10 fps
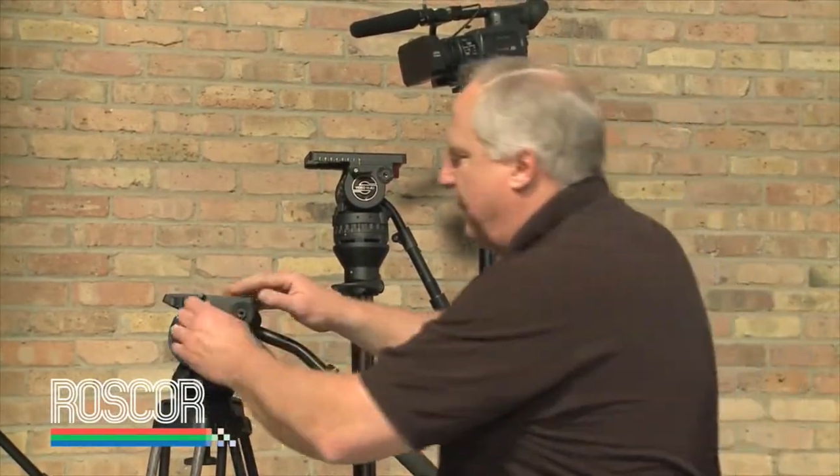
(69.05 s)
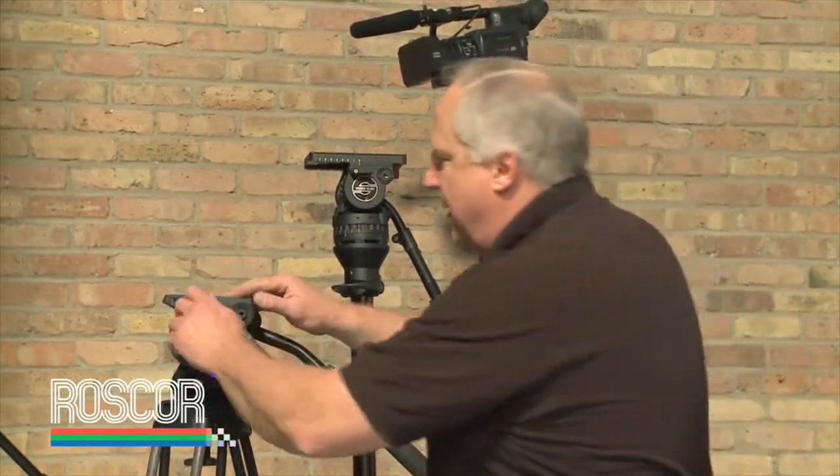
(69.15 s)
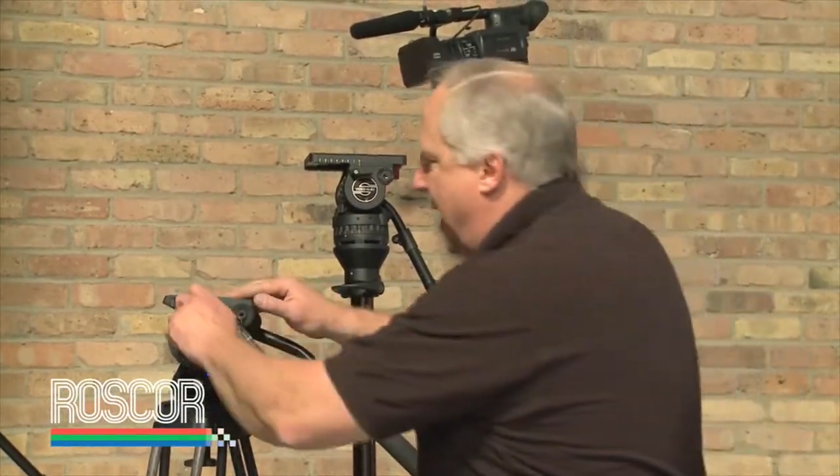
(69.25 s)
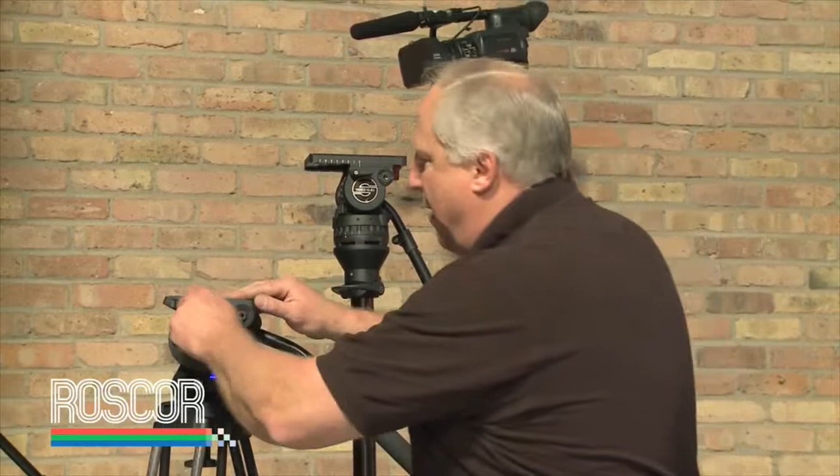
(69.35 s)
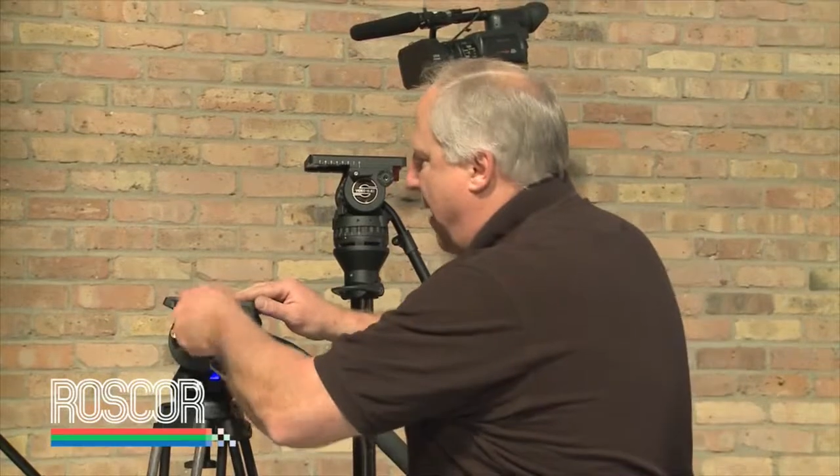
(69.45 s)

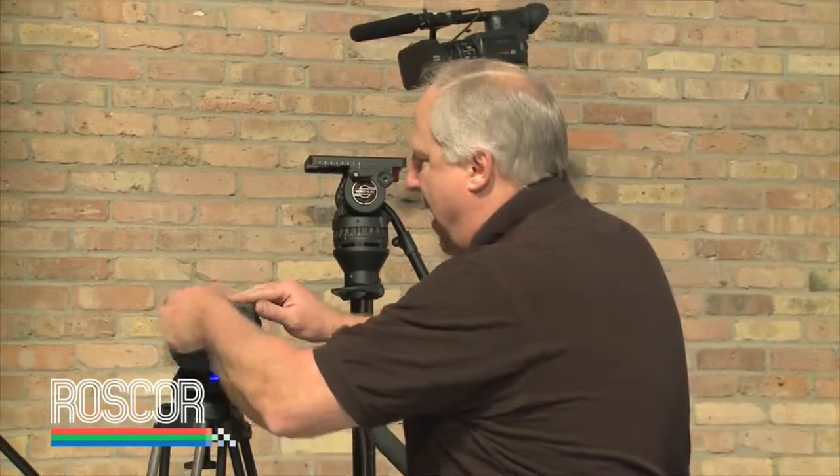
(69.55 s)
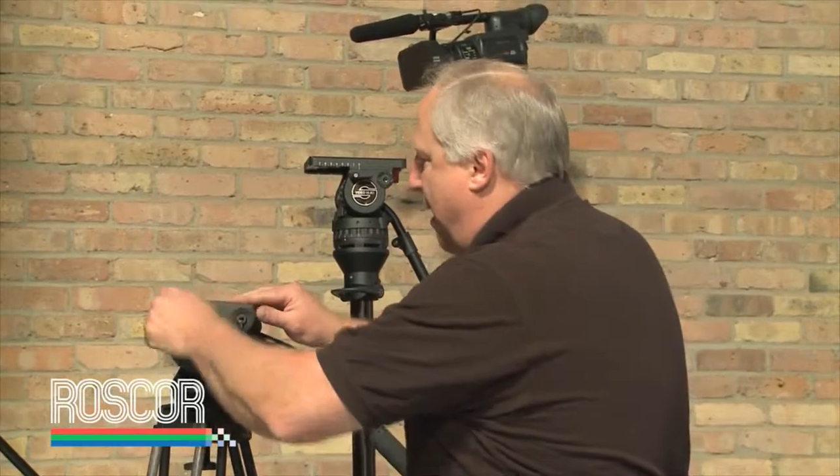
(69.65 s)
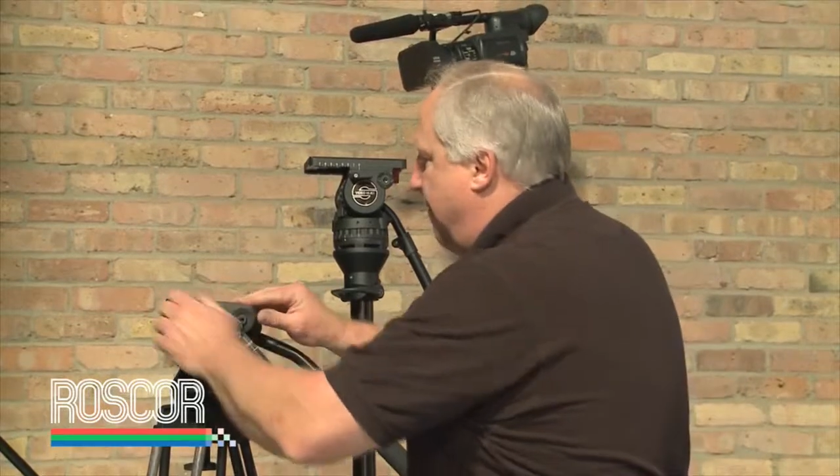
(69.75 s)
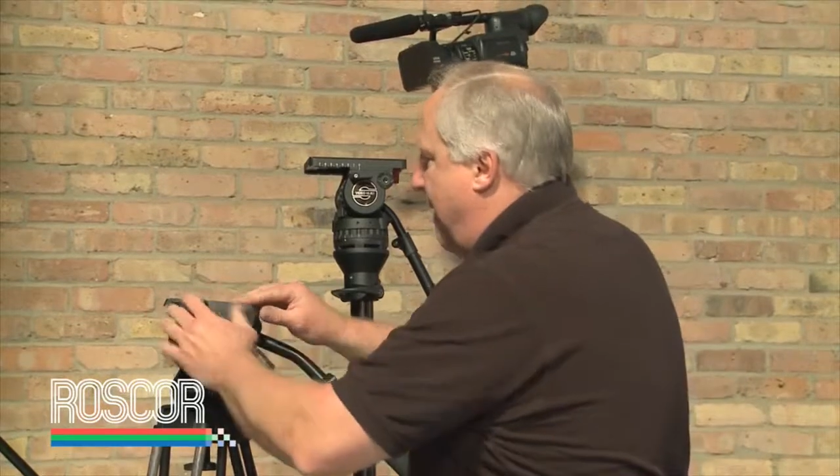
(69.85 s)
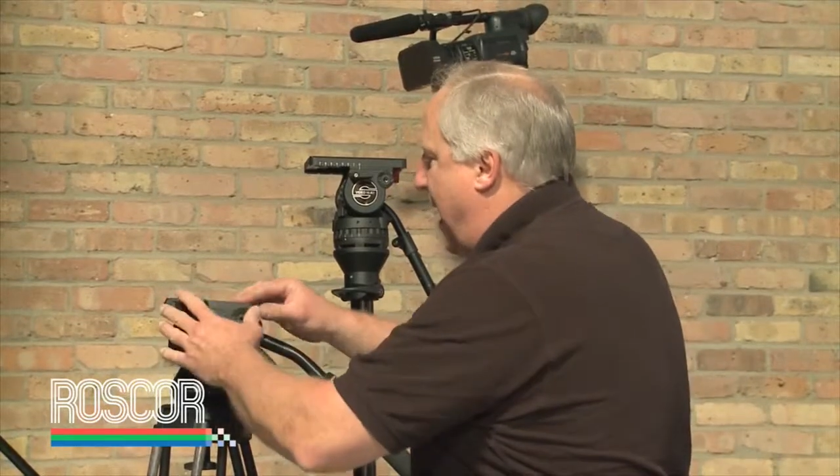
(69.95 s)
we now
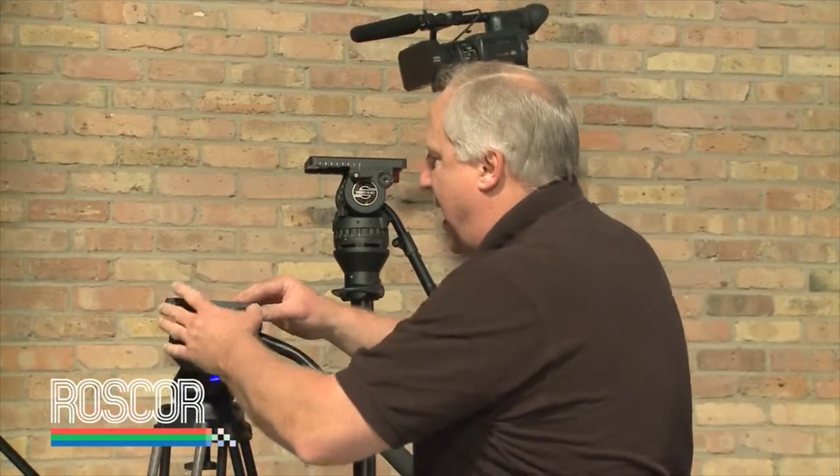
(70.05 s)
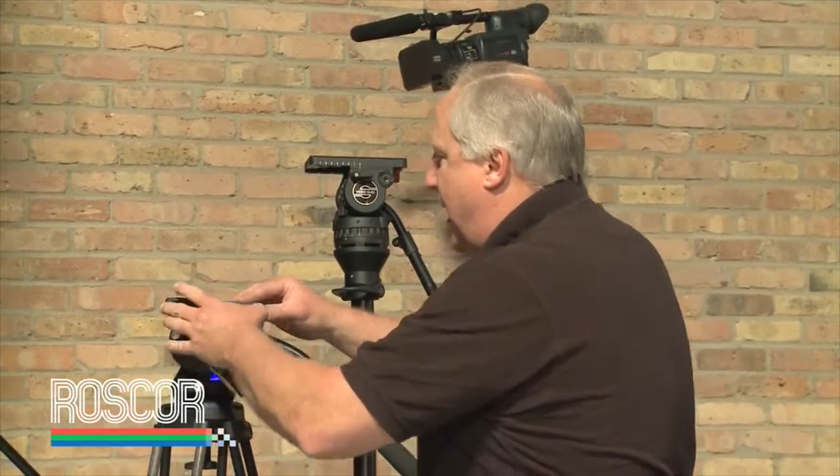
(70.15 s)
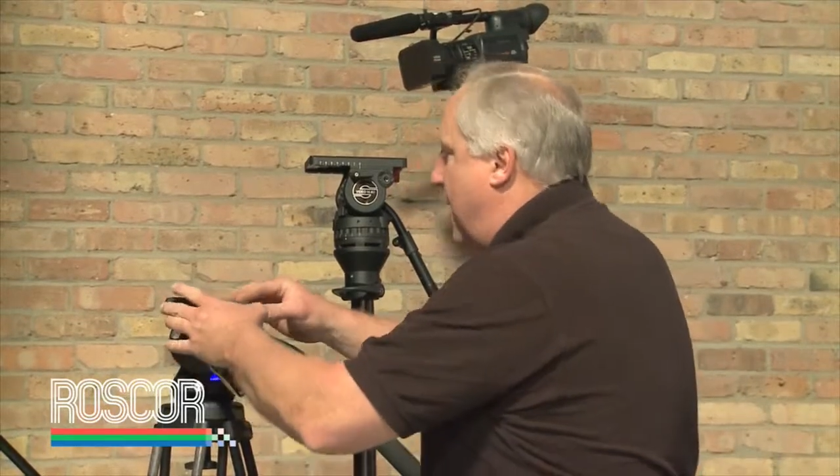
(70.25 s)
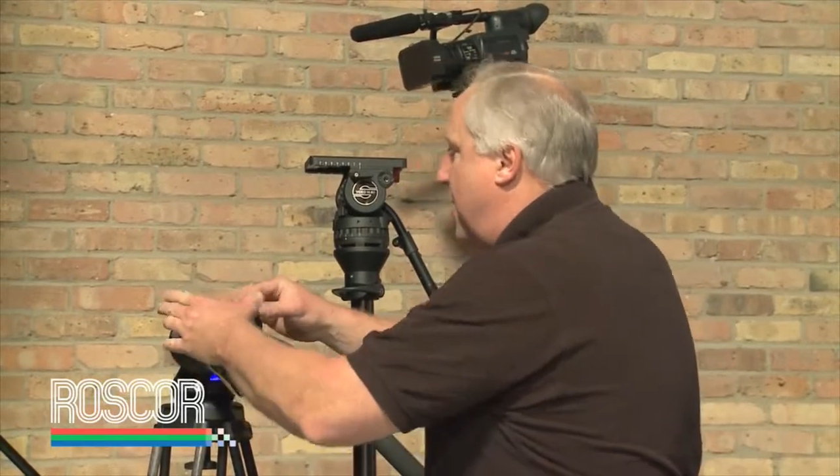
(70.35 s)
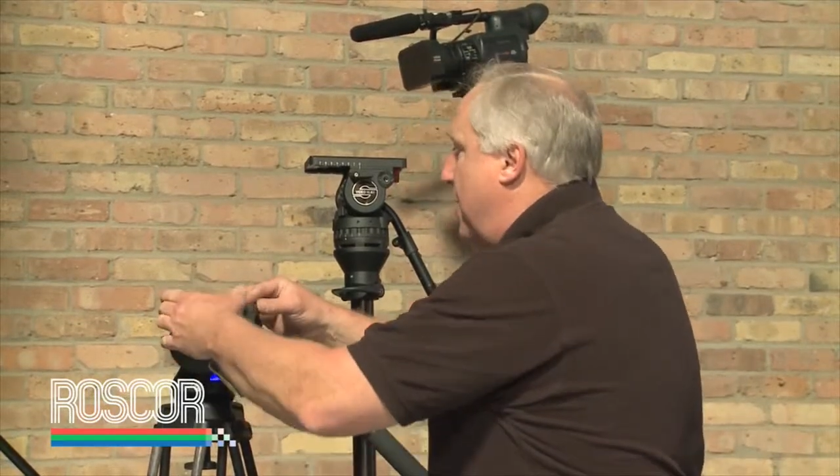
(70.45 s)
have a